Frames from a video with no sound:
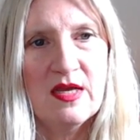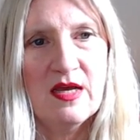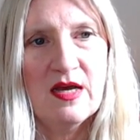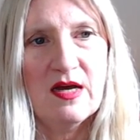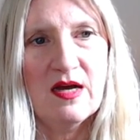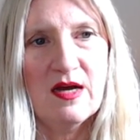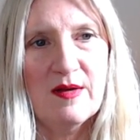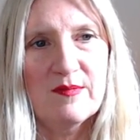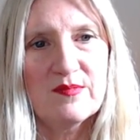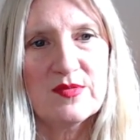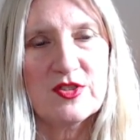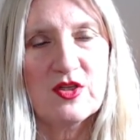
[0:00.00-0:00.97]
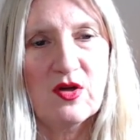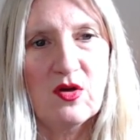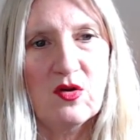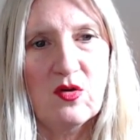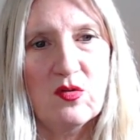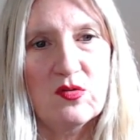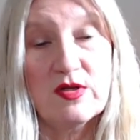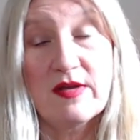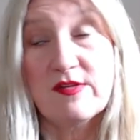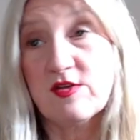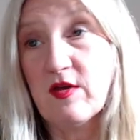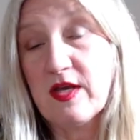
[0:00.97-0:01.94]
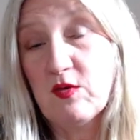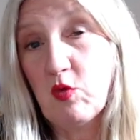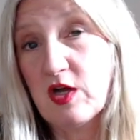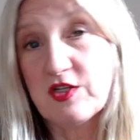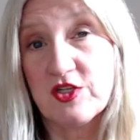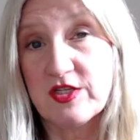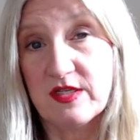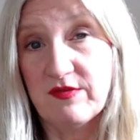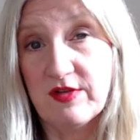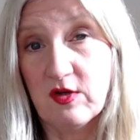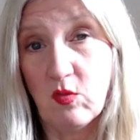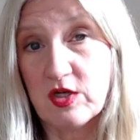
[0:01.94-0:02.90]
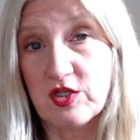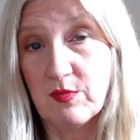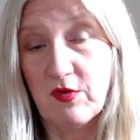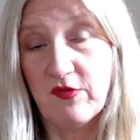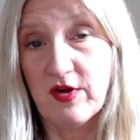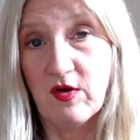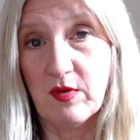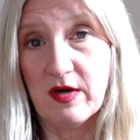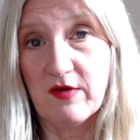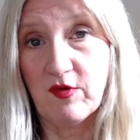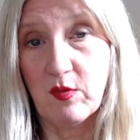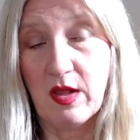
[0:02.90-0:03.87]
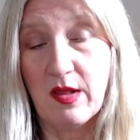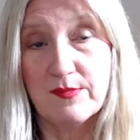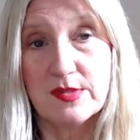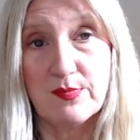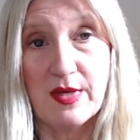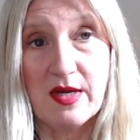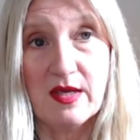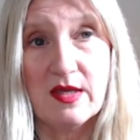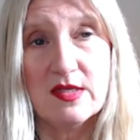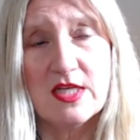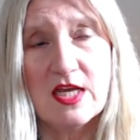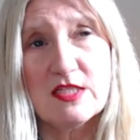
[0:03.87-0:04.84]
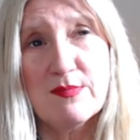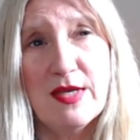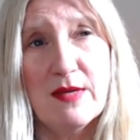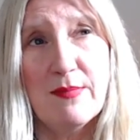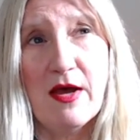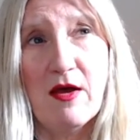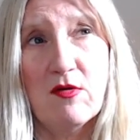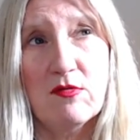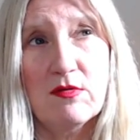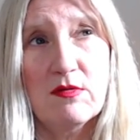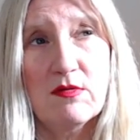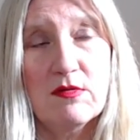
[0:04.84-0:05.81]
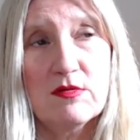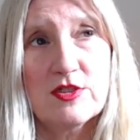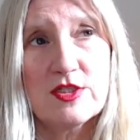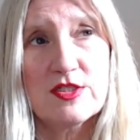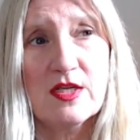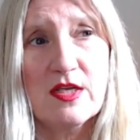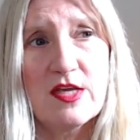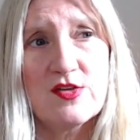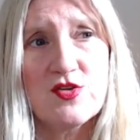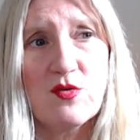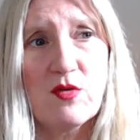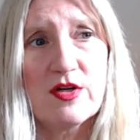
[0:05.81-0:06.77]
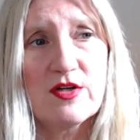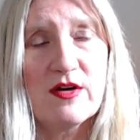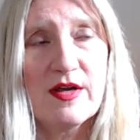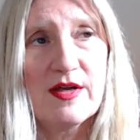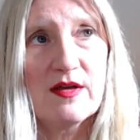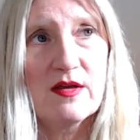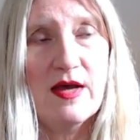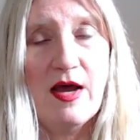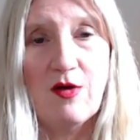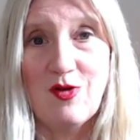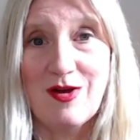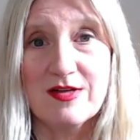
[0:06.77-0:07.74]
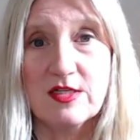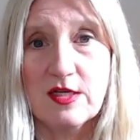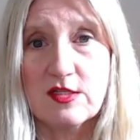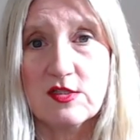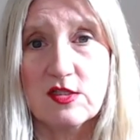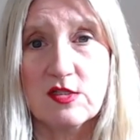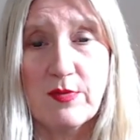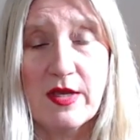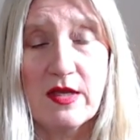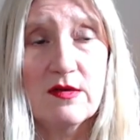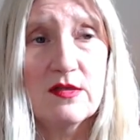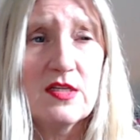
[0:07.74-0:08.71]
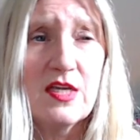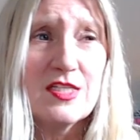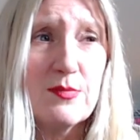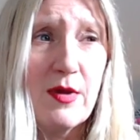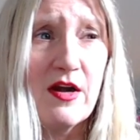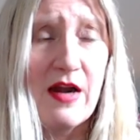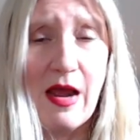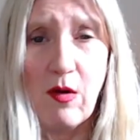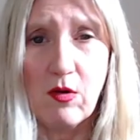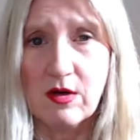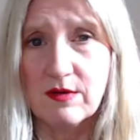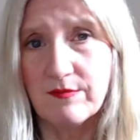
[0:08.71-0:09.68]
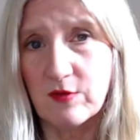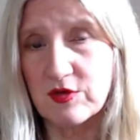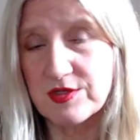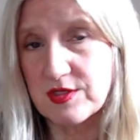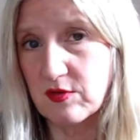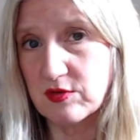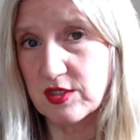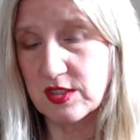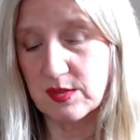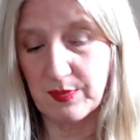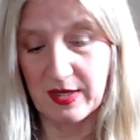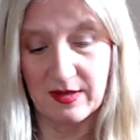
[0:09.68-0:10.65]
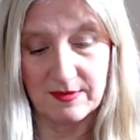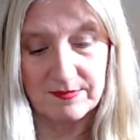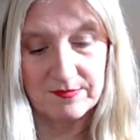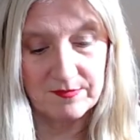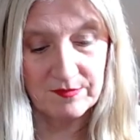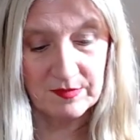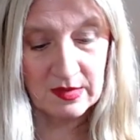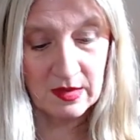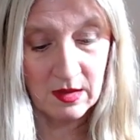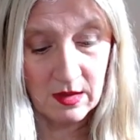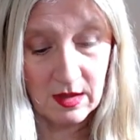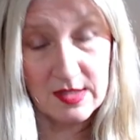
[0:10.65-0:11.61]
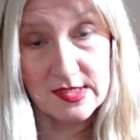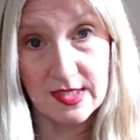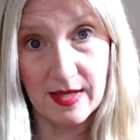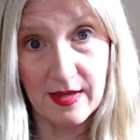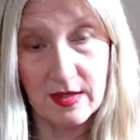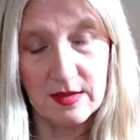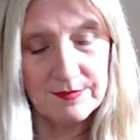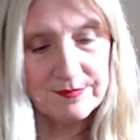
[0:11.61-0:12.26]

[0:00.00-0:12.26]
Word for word: Um, so, and so I can watch T V or watch a movie or whatever while I'm spinning. It takes me about, just in case you're wondering how long it takes to spin, it about an hour or so to spin a skein,